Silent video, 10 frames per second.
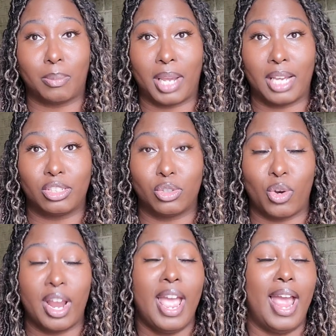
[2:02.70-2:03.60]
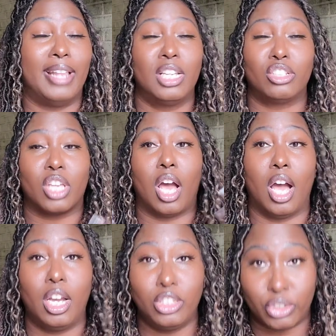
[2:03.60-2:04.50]
supply store and there's
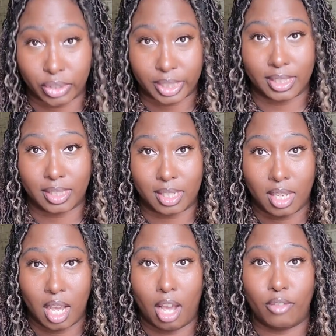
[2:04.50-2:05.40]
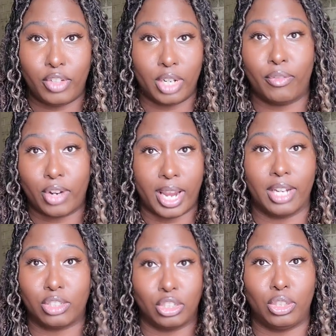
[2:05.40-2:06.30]
hundreds of different
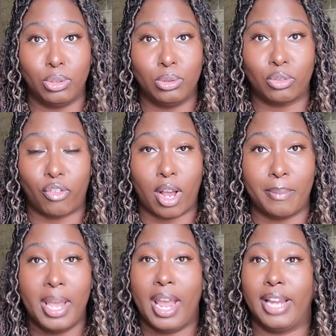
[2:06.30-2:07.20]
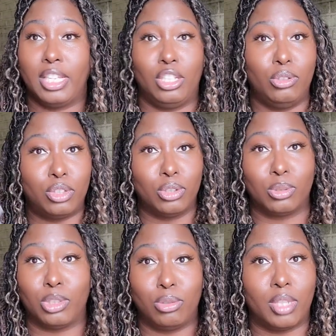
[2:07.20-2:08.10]
hairs to choose from and then you
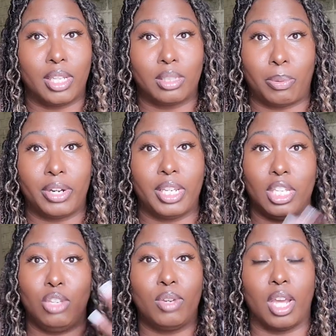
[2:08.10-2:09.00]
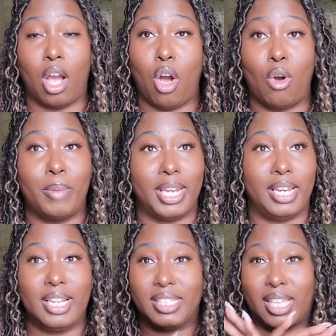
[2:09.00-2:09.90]
choose what you think is pretty and then you get home
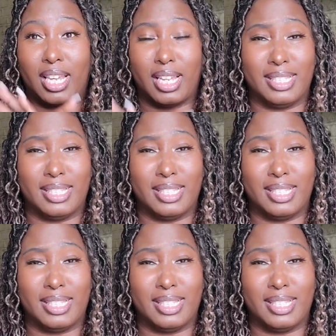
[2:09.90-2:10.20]
and it is an